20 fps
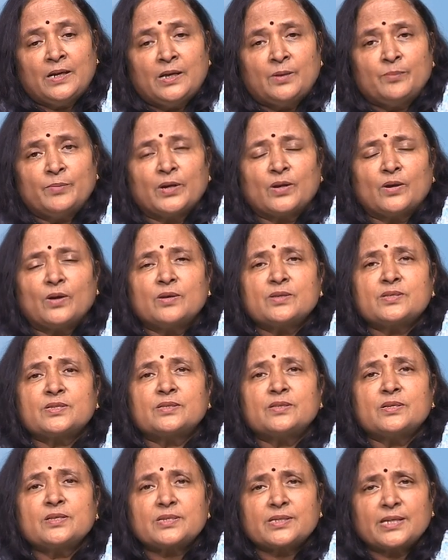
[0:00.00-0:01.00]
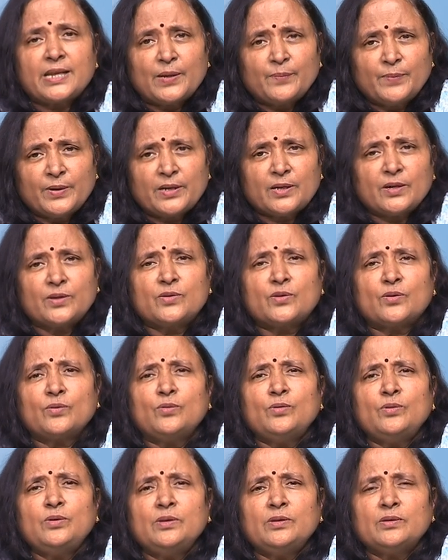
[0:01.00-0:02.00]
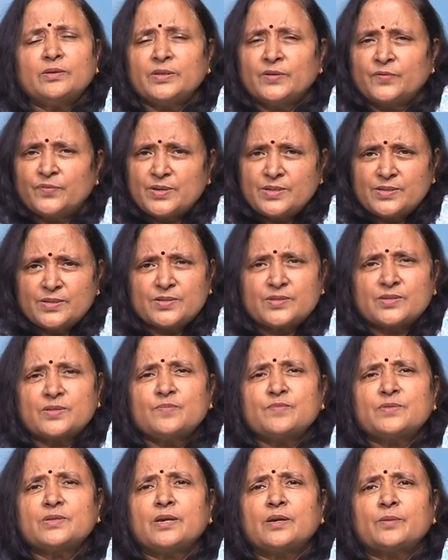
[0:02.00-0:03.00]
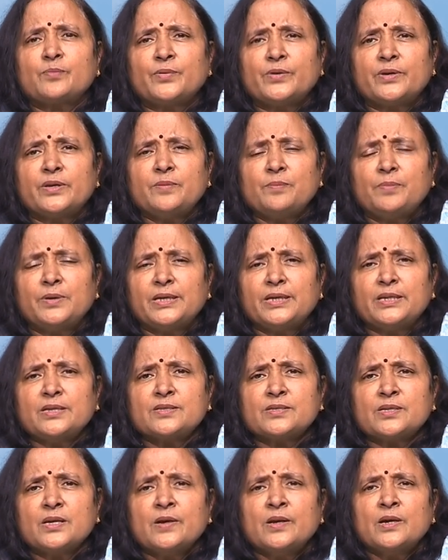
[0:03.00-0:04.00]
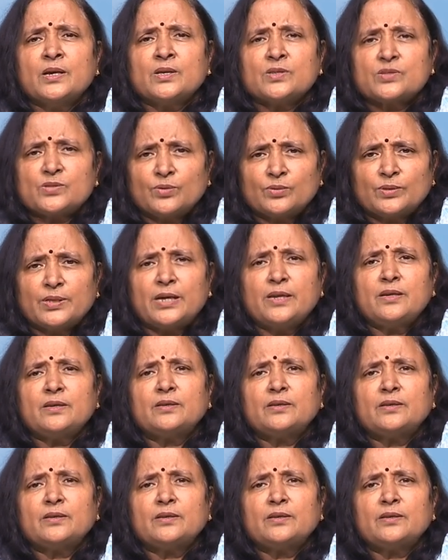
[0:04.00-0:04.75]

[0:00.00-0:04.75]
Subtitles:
because this climate control, different systems are put in place so that